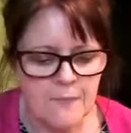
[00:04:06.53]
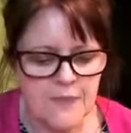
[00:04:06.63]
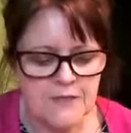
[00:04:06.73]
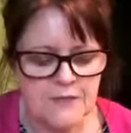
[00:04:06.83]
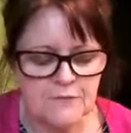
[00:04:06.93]

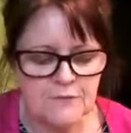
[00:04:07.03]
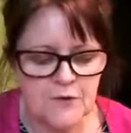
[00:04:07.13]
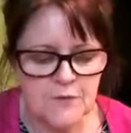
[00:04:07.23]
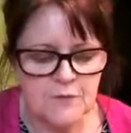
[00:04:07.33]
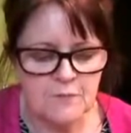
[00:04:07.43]
There's
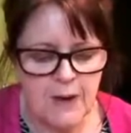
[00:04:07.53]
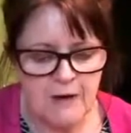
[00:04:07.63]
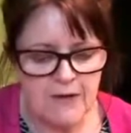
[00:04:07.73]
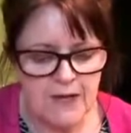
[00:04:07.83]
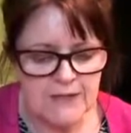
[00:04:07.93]
frozen
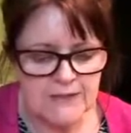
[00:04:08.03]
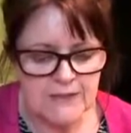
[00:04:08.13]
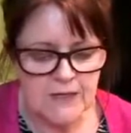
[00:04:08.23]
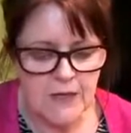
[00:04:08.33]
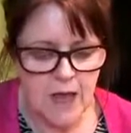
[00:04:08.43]

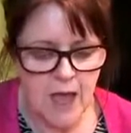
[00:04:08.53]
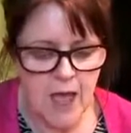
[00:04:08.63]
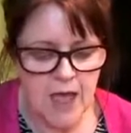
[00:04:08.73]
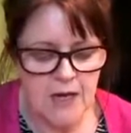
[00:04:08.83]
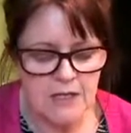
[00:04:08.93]
berries,
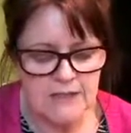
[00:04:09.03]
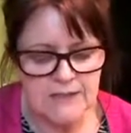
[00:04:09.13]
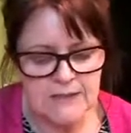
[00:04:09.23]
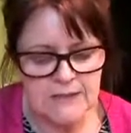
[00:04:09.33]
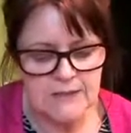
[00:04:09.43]
and it
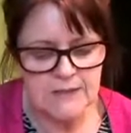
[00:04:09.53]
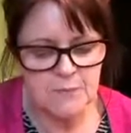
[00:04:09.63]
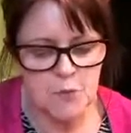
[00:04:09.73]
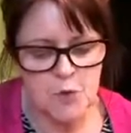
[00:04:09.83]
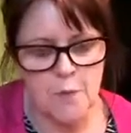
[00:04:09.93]
says a
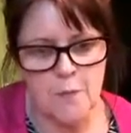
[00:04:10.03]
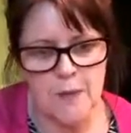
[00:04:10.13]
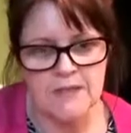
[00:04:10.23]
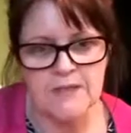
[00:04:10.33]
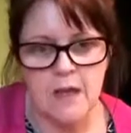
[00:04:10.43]
small knob of
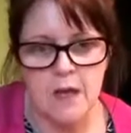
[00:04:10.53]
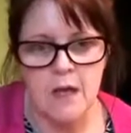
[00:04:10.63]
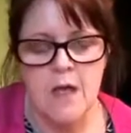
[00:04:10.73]
butter,